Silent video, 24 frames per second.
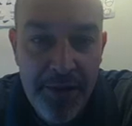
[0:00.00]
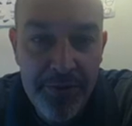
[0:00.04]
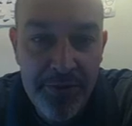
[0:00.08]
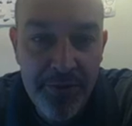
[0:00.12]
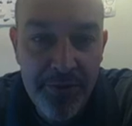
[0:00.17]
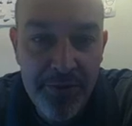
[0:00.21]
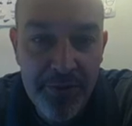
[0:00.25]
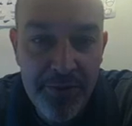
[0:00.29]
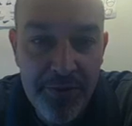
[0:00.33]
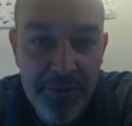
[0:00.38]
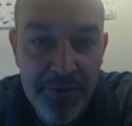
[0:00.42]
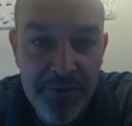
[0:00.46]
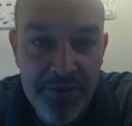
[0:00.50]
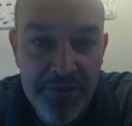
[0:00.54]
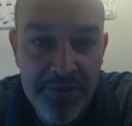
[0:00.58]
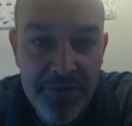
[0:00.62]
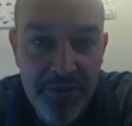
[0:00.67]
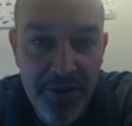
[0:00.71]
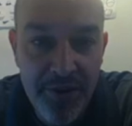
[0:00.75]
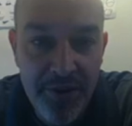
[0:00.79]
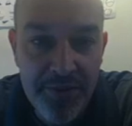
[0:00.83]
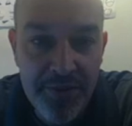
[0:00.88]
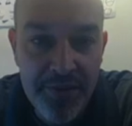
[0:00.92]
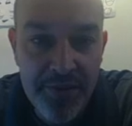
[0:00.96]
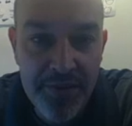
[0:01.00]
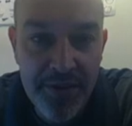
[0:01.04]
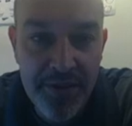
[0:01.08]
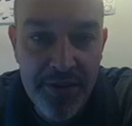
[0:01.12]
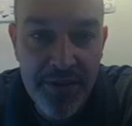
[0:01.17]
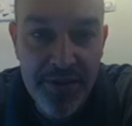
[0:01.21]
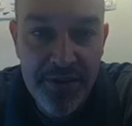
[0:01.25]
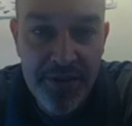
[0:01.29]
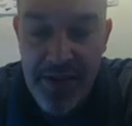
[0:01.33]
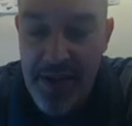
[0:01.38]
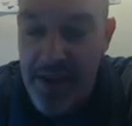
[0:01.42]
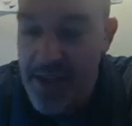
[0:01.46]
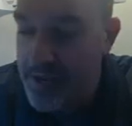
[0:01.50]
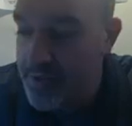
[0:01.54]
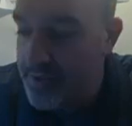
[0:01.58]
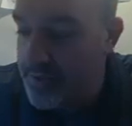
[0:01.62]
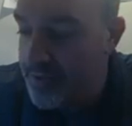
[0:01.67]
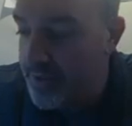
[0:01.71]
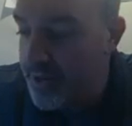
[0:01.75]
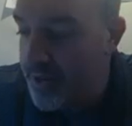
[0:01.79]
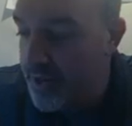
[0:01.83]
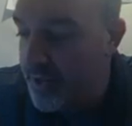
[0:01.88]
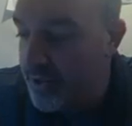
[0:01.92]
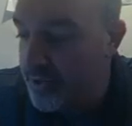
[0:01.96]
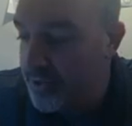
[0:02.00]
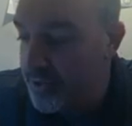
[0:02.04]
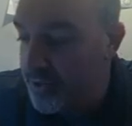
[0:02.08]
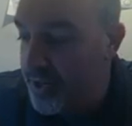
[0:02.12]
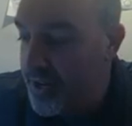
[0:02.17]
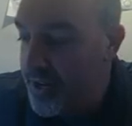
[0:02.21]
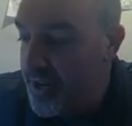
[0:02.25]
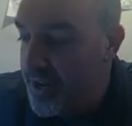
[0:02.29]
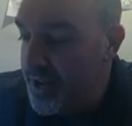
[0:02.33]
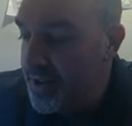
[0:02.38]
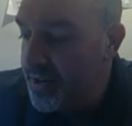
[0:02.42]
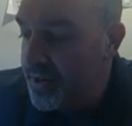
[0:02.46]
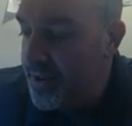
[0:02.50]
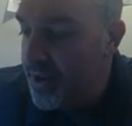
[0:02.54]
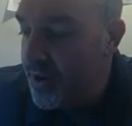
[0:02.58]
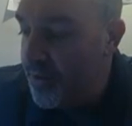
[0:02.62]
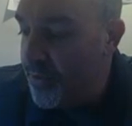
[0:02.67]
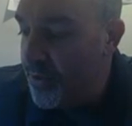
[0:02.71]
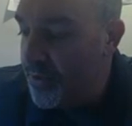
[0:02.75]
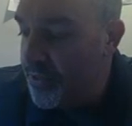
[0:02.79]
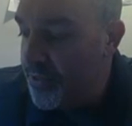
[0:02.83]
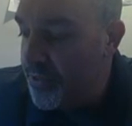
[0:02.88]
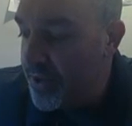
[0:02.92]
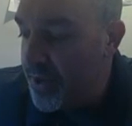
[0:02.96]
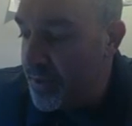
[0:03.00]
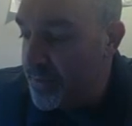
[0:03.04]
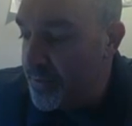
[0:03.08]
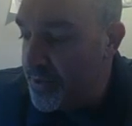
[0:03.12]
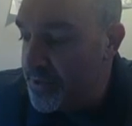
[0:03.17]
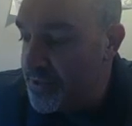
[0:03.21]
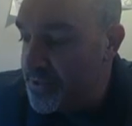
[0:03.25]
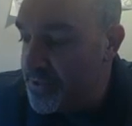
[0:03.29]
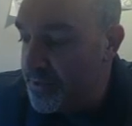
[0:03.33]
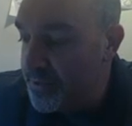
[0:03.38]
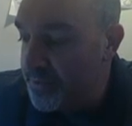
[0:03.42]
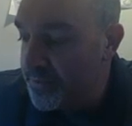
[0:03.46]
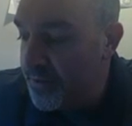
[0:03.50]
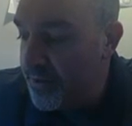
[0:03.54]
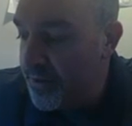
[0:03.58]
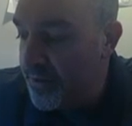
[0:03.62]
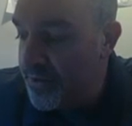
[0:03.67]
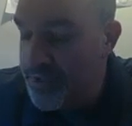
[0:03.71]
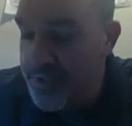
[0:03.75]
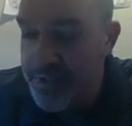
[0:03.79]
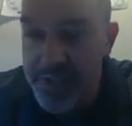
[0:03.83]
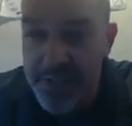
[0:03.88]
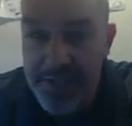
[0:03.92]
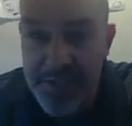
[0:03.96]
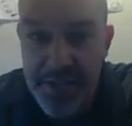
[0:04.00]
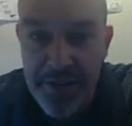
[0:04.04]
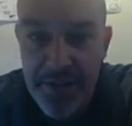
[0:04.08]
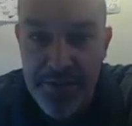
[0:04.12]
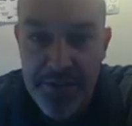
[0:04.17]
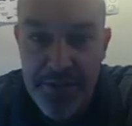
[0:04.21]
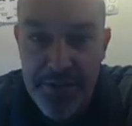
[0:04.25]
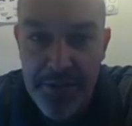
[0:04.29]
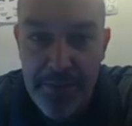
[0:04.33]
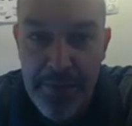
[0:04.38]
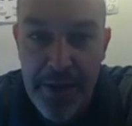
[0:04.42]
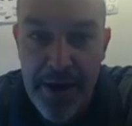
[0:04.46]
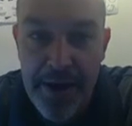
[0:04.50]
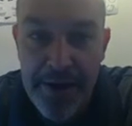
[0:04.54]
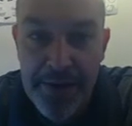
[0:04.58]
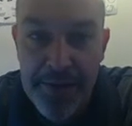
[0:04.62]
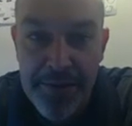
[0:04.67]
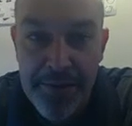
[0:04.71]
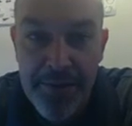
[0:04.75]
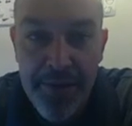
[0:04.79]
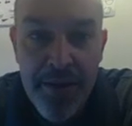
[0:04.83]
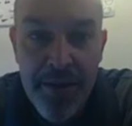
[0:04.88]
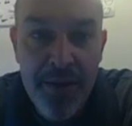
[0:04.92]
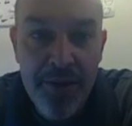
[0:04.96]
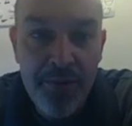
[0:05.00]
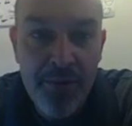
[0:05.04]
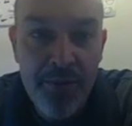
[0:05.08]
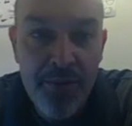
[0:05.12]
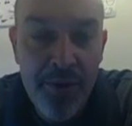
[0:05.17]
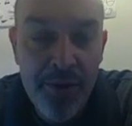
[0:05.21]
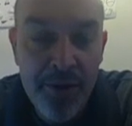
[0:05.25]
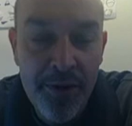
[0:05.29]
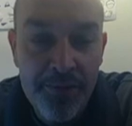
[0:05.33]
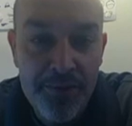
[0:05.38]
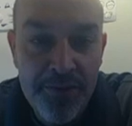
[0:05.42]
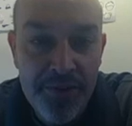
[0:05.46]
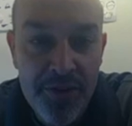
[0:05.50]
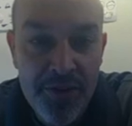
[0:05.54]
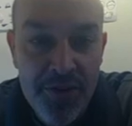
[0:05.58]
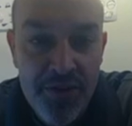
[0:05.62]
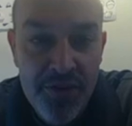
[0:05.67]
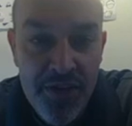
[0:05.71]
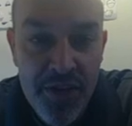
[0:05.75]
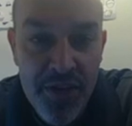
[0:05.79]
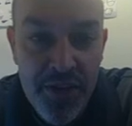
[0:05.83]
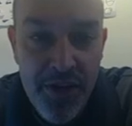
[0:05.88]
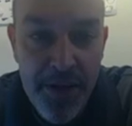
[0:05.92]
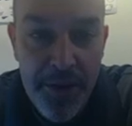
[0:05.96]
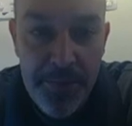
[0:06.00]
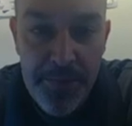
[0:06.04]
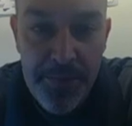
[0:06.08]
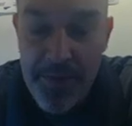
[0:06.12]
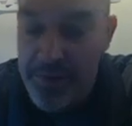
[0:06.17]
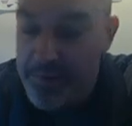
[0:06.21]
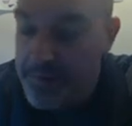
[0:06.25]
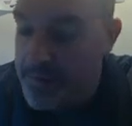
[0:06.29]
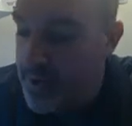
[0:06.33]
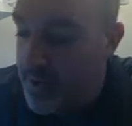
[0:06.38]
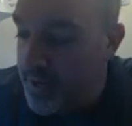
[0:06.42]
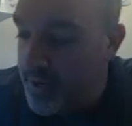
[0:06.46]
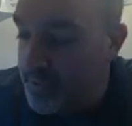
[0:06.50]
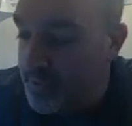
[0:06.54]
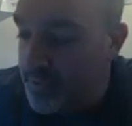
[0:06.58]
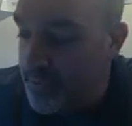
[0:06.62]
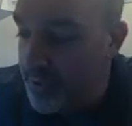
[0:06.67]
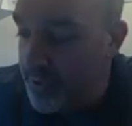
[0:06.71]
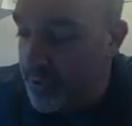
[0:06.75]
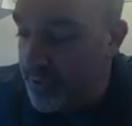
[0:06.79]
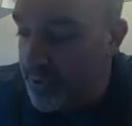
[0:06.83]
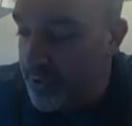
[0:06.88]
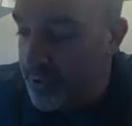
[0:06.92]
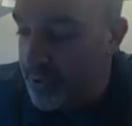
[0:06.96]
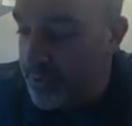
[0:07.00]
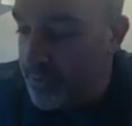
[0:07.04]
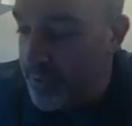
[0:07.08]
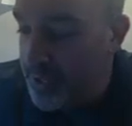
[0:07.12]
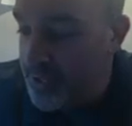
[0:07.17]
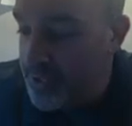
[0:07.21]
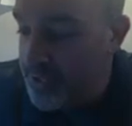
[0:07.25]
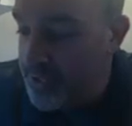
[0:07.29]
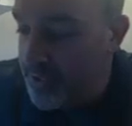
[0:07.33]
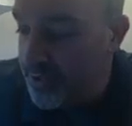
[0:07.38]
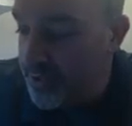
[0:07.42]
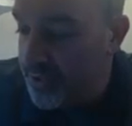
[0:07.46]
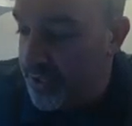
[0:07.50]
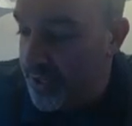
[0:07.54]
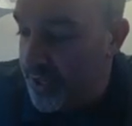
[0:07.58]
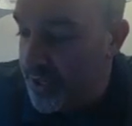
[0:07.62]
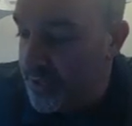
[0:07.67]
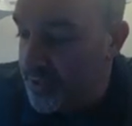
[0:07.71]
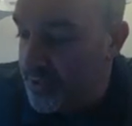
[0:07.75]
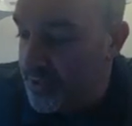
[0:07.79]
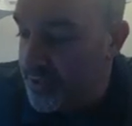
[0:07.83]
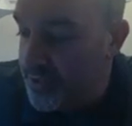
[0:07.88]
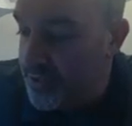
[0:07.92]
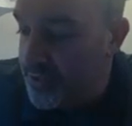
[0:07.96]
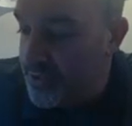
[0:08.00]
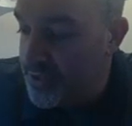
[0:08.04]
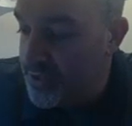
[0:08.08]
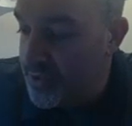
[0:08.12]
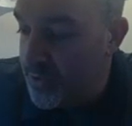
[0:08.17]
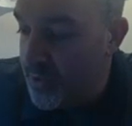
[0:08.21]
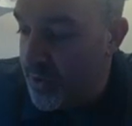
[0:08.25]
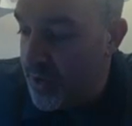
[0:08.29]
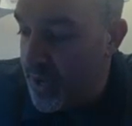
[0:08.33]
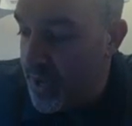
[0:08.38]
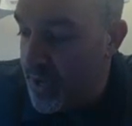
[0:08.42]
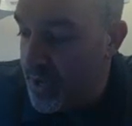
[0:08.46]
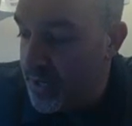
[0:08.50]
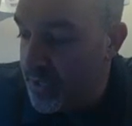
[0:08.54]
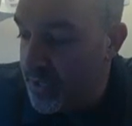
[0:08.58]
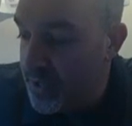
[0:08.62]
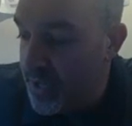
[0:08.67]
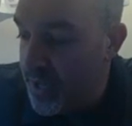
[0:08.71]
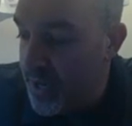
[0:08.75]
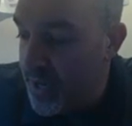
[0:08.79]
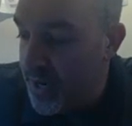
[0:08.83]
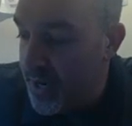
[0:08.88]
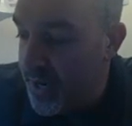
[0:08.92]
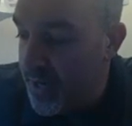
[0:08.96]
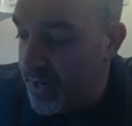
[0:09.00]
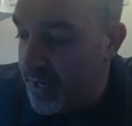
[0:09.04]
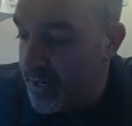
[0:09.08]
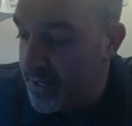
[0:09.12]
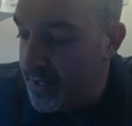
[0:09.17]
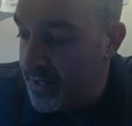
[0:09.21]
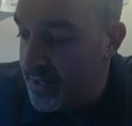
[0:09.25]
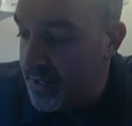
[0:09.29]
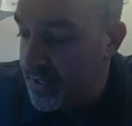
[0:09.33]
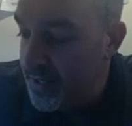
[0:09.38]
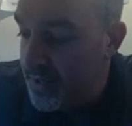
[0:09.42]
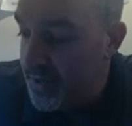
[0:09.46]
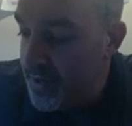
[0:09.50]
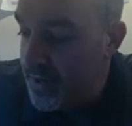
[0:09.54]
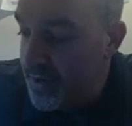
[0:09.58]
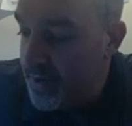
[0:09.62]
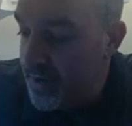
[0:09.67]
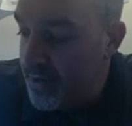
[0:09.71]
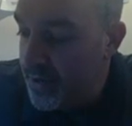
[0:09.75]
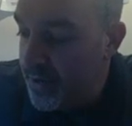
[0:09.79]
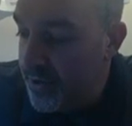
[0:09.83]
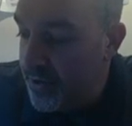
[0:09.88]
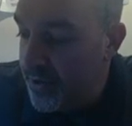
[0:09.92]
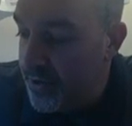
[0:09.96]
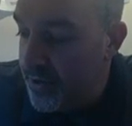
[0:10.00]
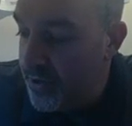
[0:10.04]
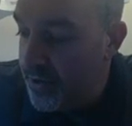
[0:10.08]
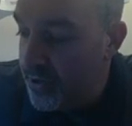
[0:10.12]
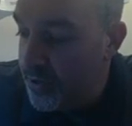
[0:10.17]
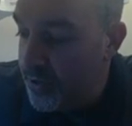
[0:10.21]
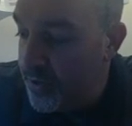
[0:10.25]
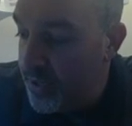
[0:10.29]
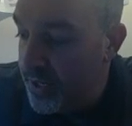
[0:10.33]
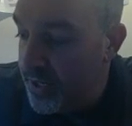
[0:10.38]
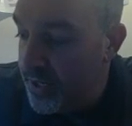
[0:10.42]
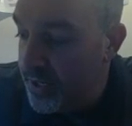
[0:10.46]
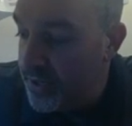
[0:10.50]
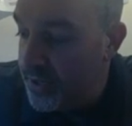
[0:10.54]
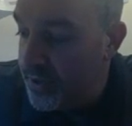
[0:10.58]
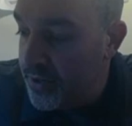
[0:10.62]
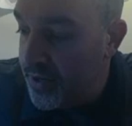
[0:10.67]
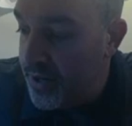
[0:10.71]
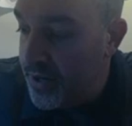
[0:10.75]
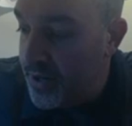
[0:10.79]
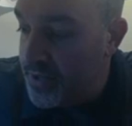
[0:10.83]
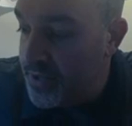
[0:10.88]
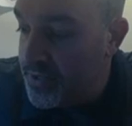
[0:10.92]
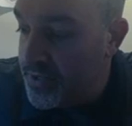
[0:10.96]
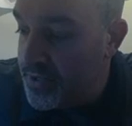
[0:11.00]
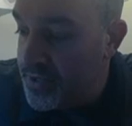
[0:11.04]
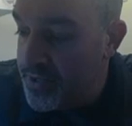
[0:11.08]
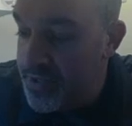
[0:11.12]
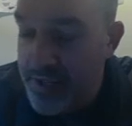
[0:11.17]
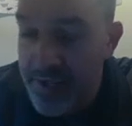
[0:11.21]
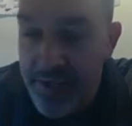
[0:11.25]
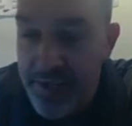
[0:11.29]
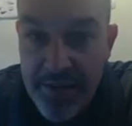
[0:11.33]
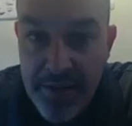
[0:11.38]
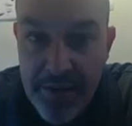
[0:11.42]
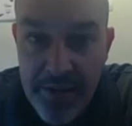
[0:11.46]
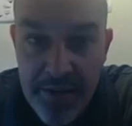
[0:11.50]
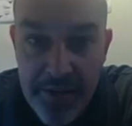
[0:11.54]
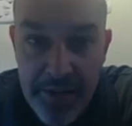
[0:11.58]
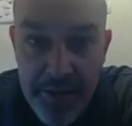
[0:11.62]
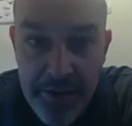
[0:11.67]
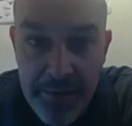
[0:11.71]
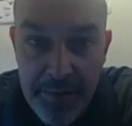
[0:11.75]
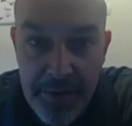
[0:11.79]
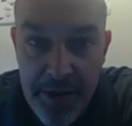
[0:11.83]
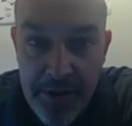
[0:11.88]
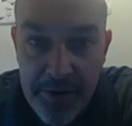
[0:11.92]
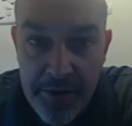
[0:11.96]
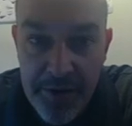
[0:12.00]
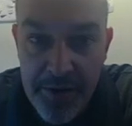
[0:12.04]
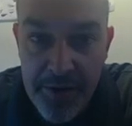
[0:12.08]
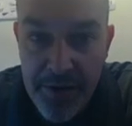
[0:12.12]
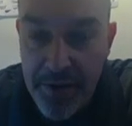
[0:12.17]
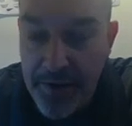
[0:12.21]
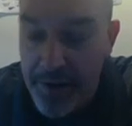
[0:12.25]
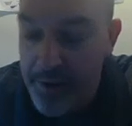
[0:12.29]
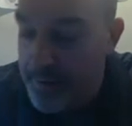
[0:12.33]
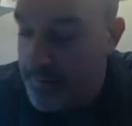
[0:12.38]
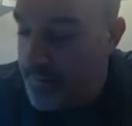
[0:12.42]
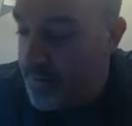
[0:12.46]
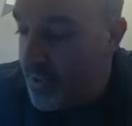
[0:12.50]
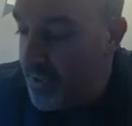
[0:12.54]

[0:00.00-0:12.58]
through and start adding the color. Now, one thing I missed so far, the details on the body. We want to finish that up and make him look a little muscular here too. So we'll add a line all the way across about here,